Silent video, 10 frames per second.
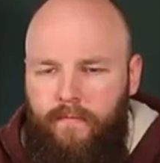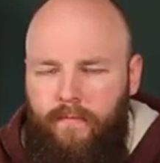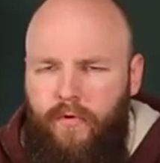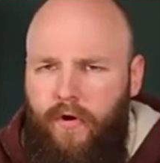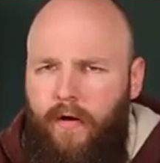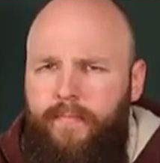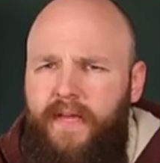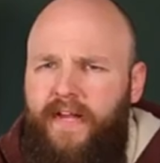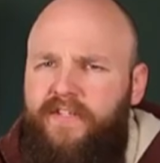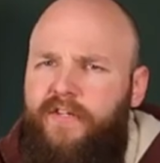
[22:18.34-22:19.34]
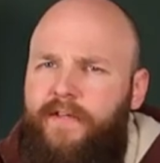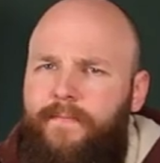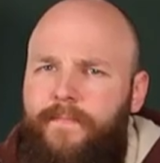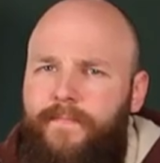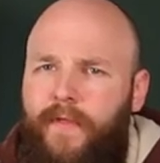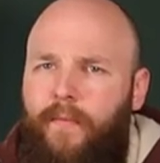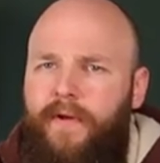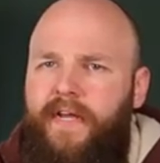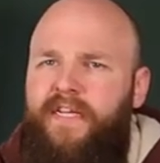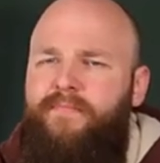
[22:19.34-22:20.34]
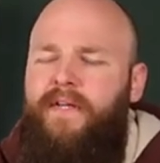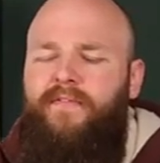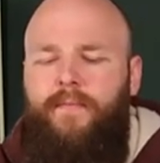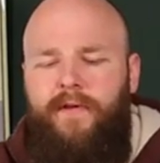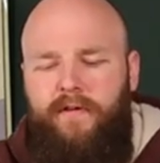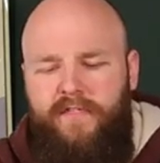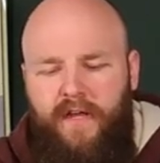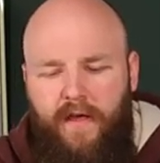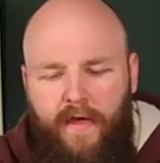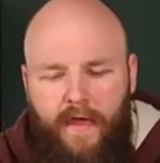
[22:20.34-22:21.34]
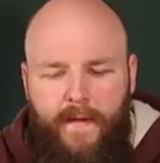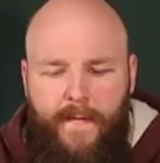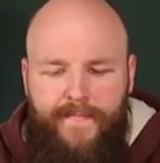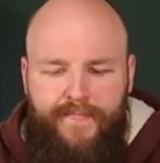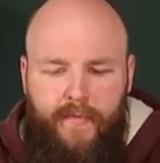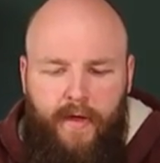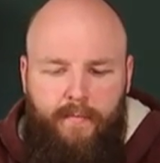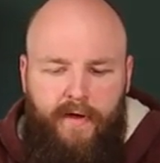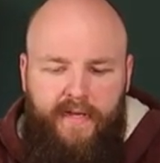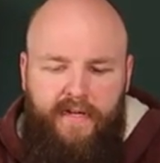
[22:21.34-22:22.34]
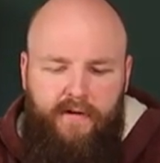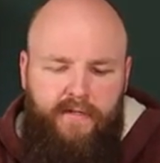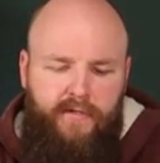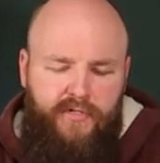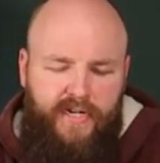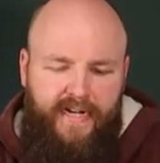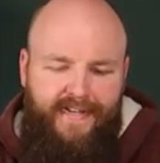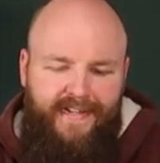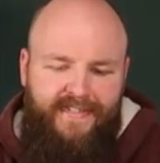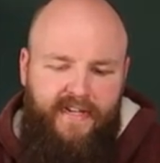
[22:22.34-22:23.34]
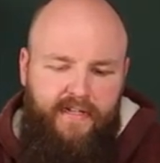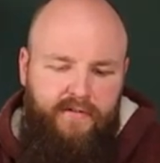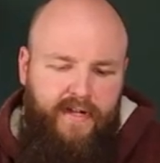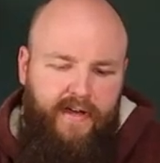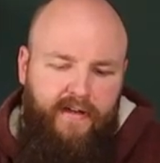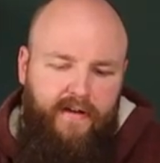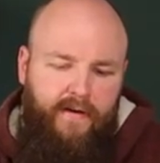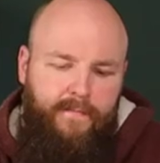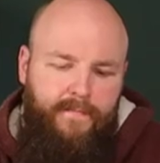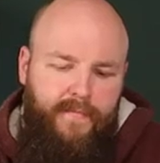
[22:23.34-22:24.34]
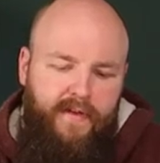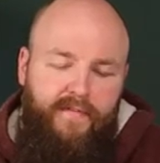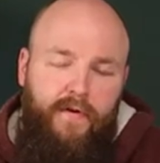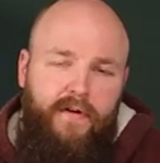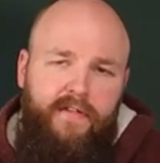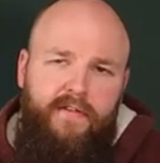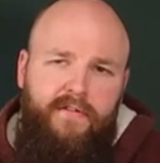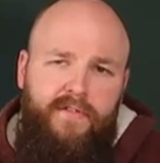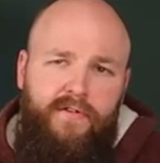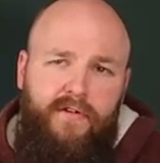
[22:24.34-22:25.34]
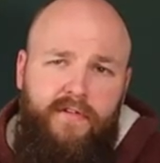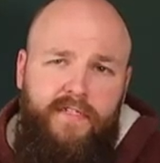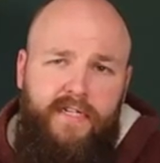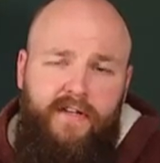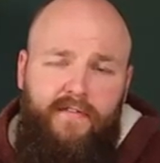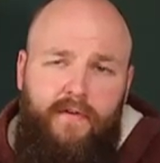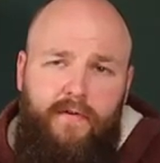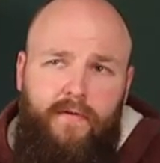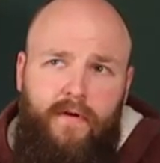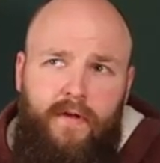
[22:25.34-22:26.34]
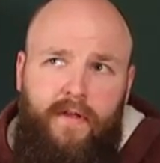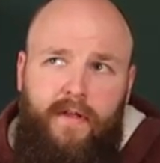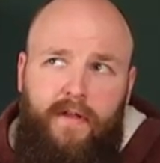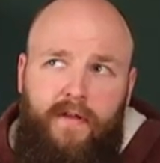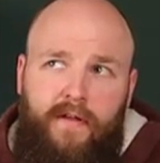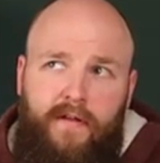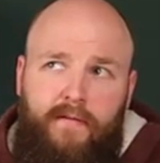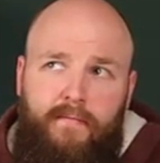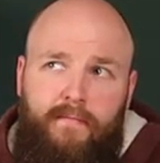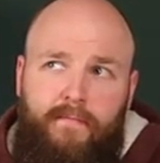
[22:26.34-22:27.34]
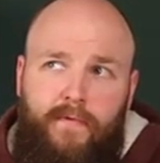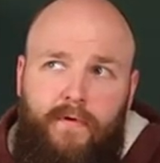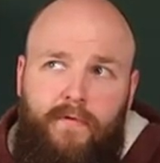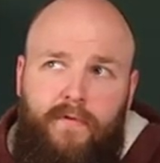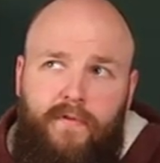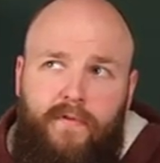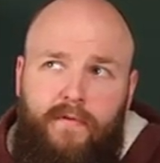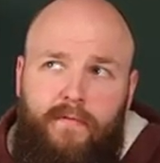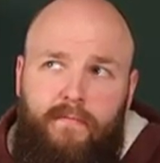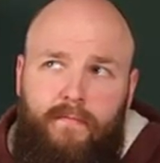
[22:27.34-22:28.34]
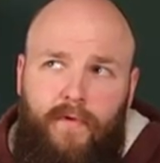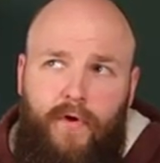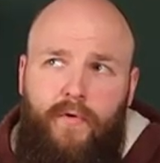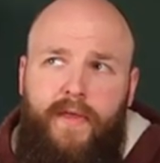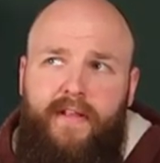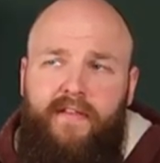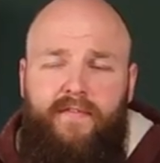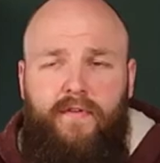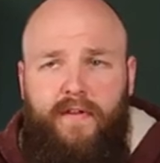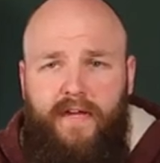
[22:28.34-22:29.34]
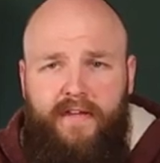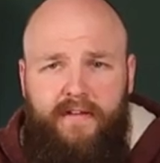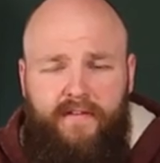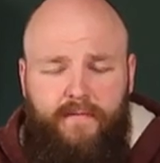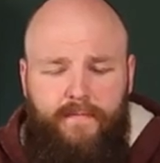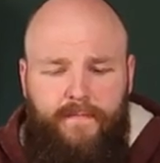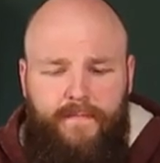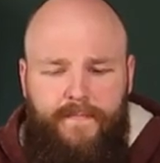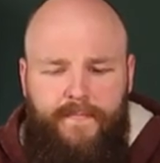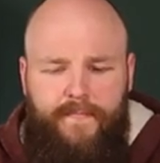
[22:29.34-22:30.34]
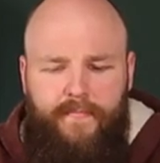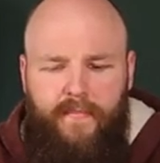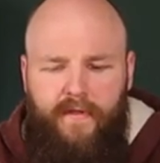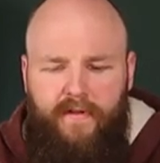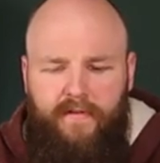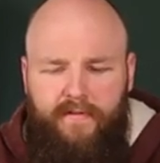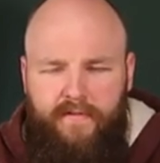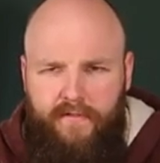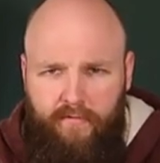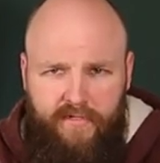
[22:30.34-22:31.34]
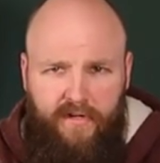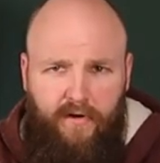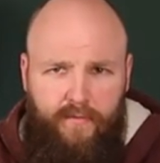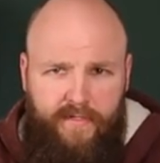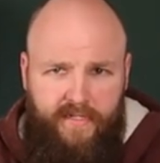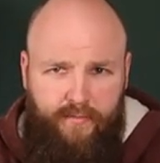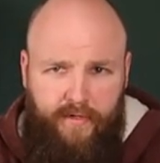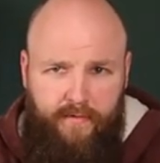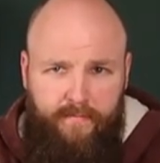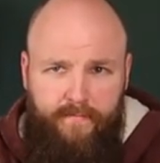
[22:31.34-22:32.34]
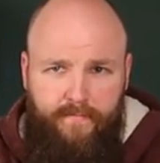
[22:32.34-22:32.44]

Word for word: More hoppy, actually. Not what I expect from a Geuze. But in conclusion, I can tell you that um, if you're not used to Geuze and if you don't know yet if you like it, don't start with this one.